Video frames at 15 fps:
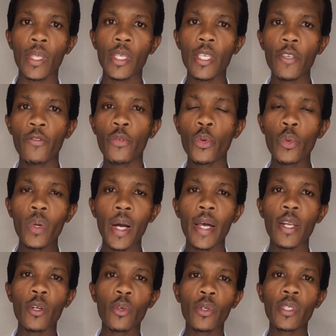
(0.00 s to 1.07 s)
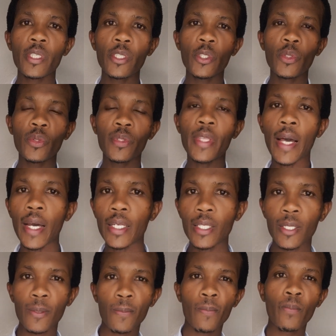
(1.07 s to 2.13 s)
If you are not issued
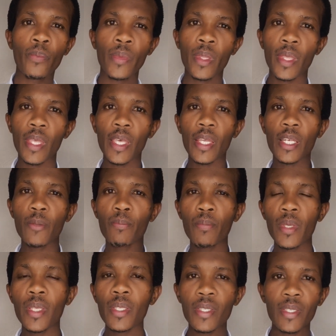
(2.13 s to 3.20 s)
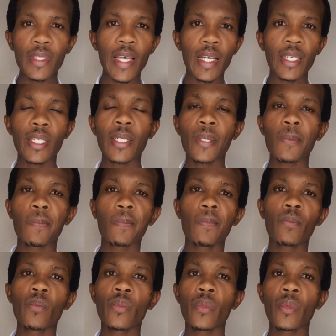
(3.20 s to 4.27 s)
that, it means that
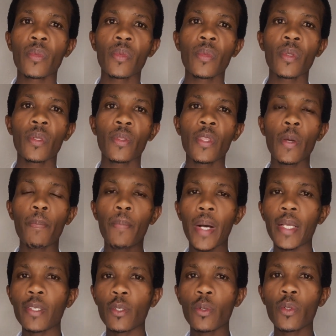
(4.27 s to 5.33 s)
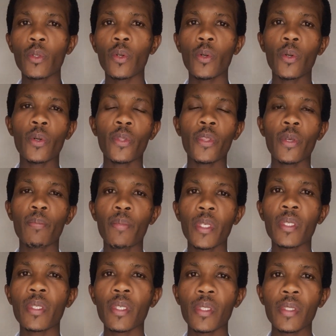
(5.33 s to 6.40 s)
the person or the
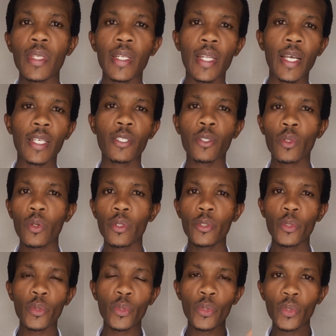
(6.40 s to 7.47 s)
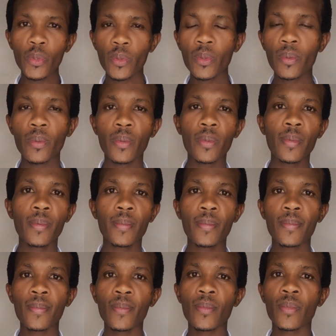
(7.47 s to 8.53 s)
business that has sold to you
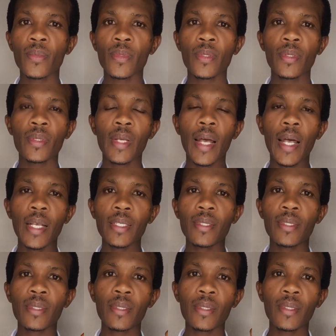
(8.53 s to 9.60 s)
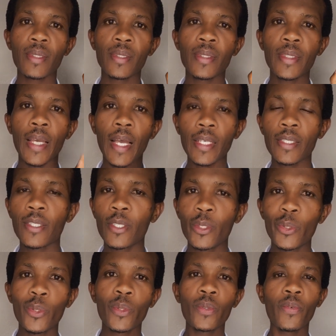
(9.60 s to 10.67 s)
has charged
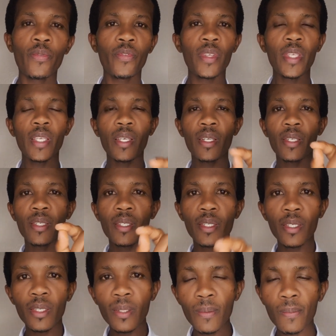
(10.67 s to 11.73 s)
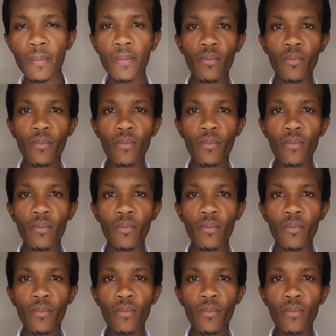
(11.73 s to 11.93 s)
you VAT,